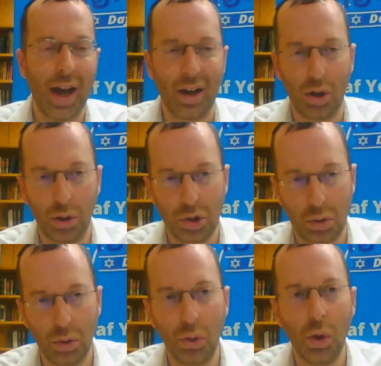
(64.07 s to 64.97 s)
not hold
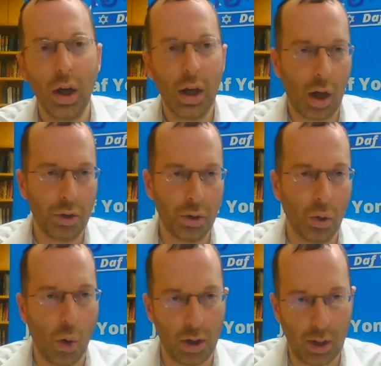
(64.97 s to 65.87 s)
true under
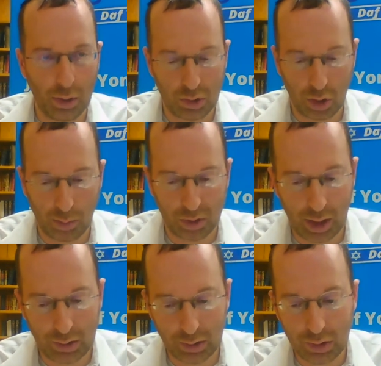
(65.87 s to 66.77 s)
ordinary
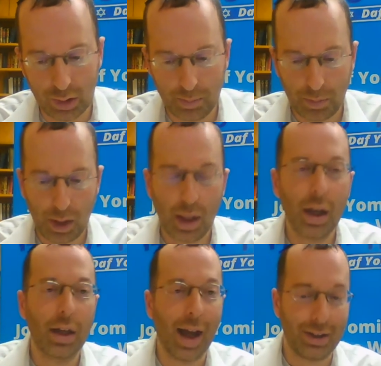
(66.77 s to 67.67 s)
circumstances.
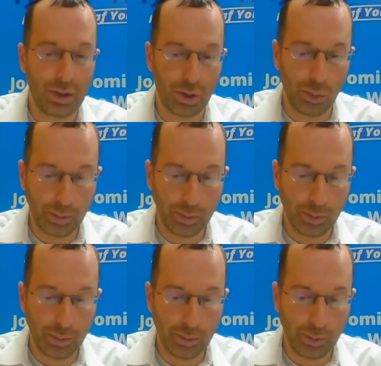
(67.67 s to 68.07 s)
92.